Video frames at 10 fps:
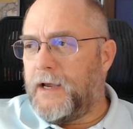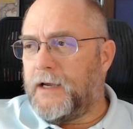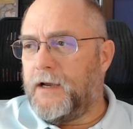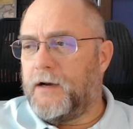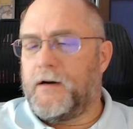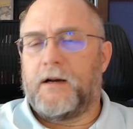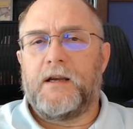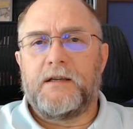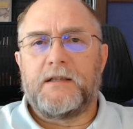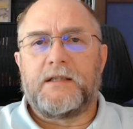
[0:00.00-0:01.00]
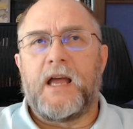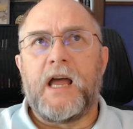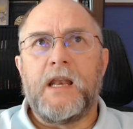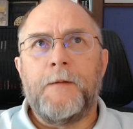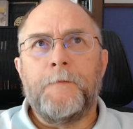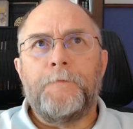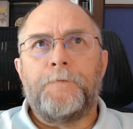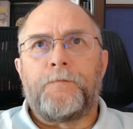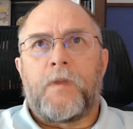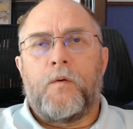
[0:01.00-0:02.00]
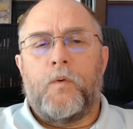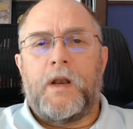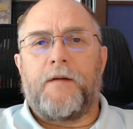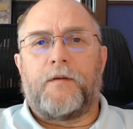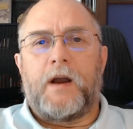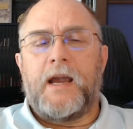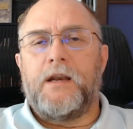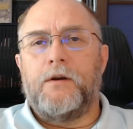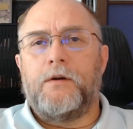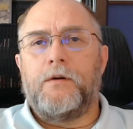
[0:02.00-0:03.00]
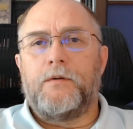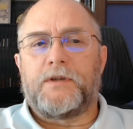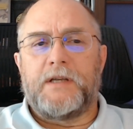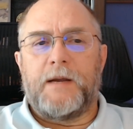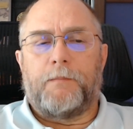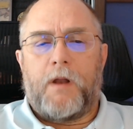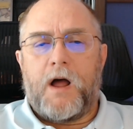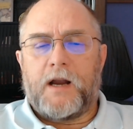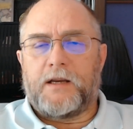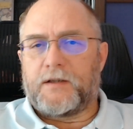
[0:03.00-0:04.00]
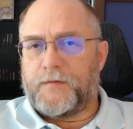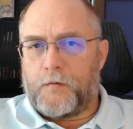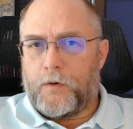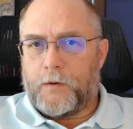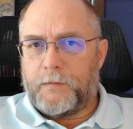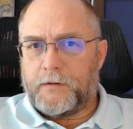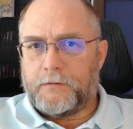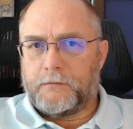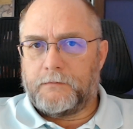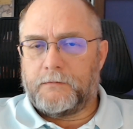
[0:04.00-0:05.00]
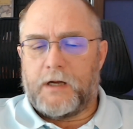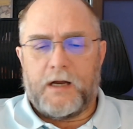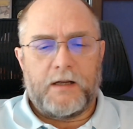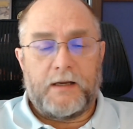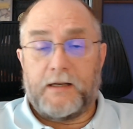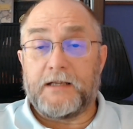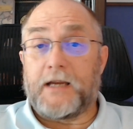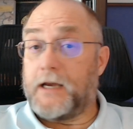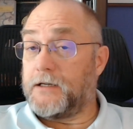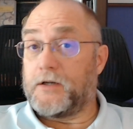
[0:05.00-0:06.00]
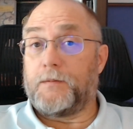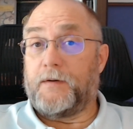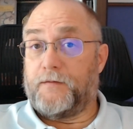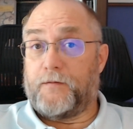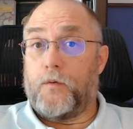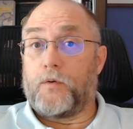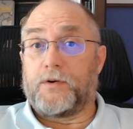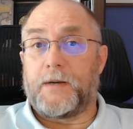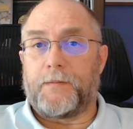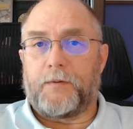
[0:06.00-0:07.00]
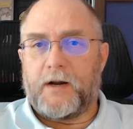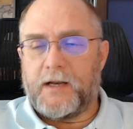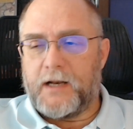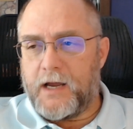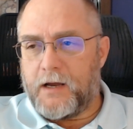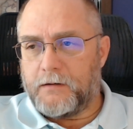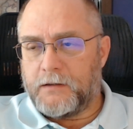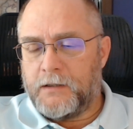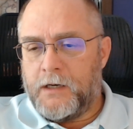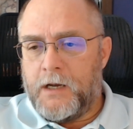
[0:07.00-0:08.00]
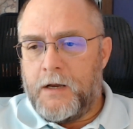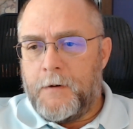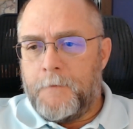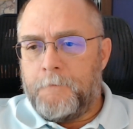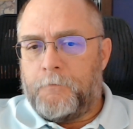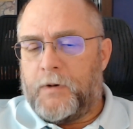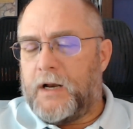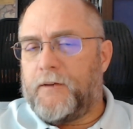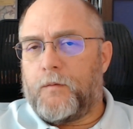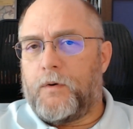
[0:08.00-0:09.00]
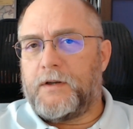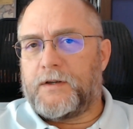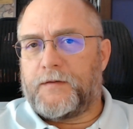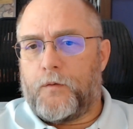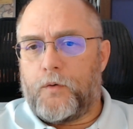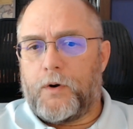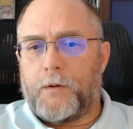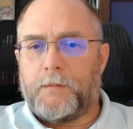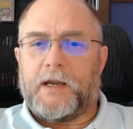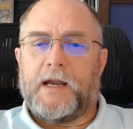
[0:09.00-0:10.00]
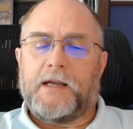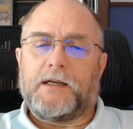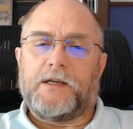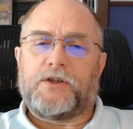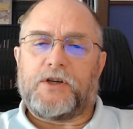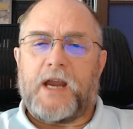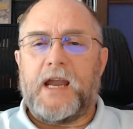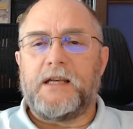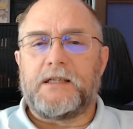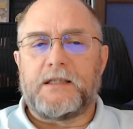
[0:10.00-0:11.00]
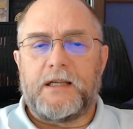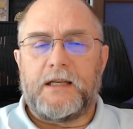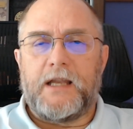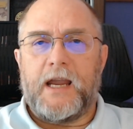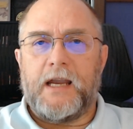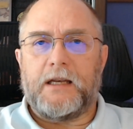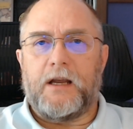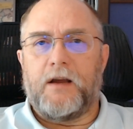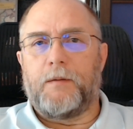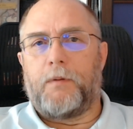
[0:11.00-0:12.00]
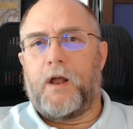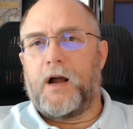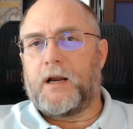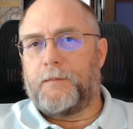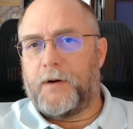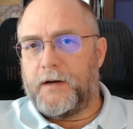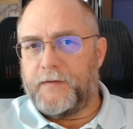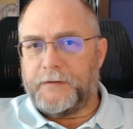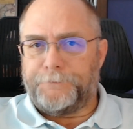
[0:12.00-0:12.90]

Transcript: here is that whenever a new SNP block is formed, in this case it's going to be 4 separated out, whenever one is formed, it changes the date of the block above it,